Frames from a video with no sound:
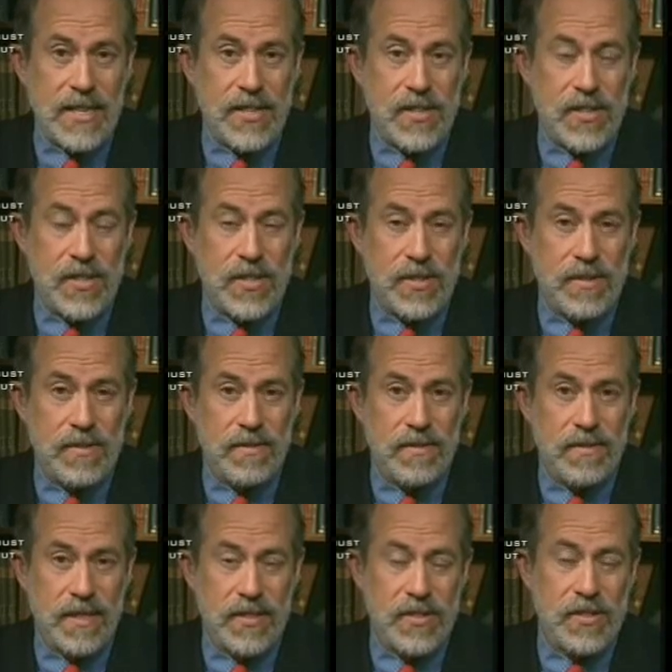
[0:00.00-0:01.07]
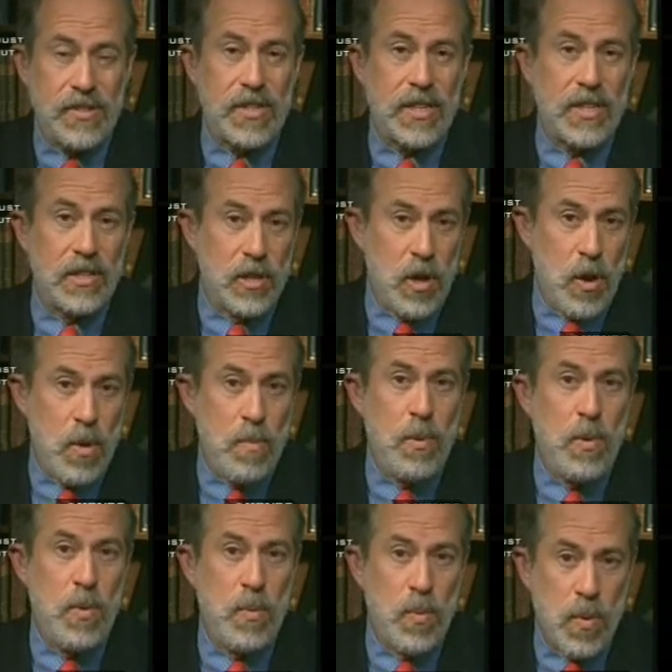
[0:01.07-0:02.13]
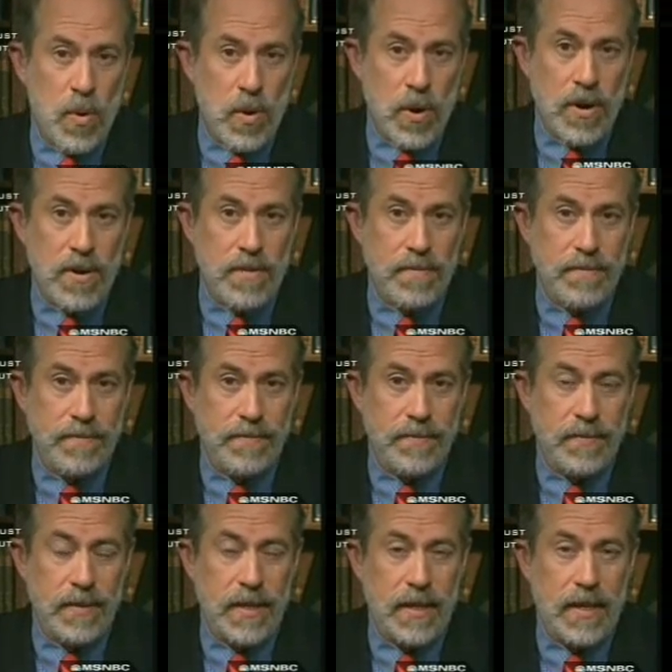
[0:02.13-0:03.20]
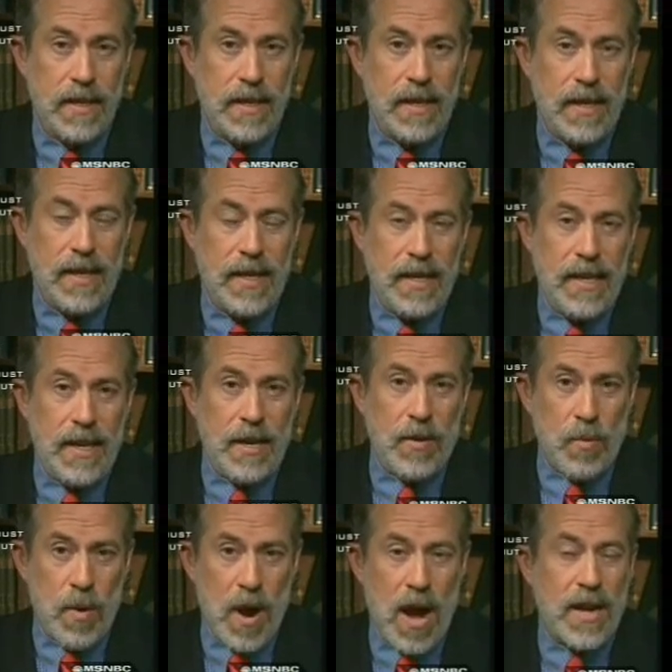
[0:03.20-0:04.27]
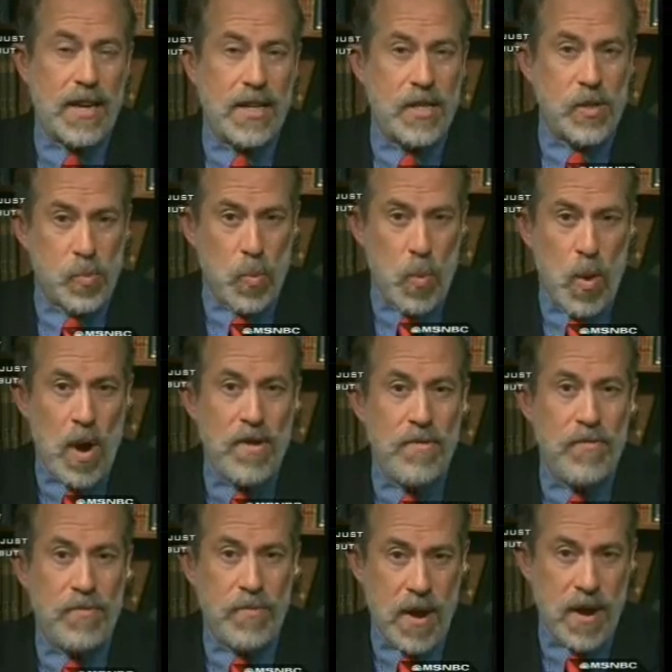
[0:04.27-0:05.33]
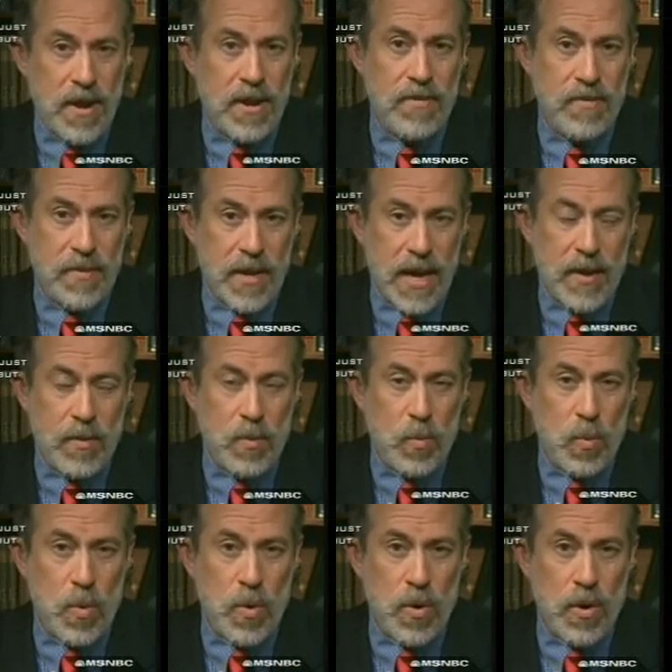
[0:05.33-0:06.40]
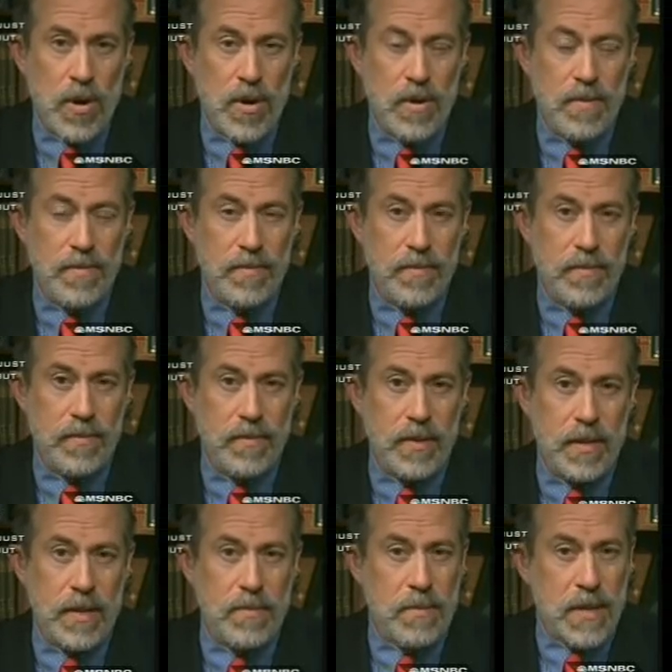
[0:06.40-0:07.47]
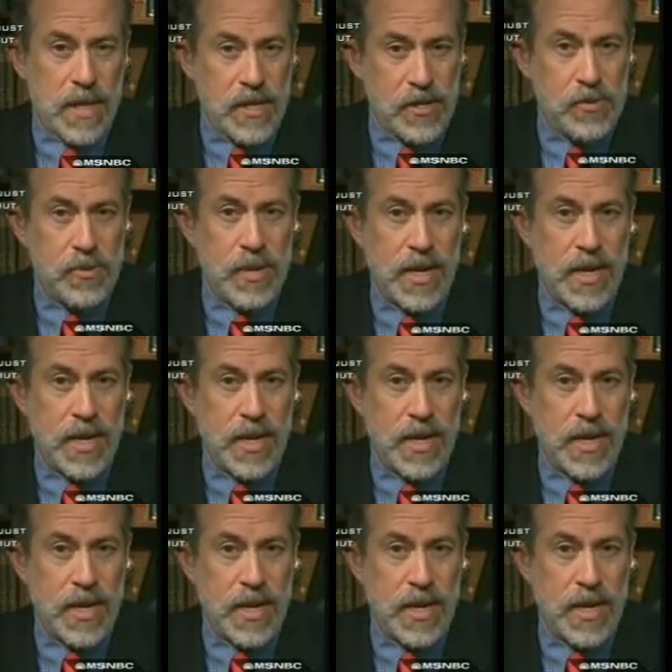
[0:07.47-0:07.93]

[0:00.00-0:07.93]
"One of the things that I hope Americans take away from this is not only that they're gunning for us not just in a place like Iraq, but truly worldwide."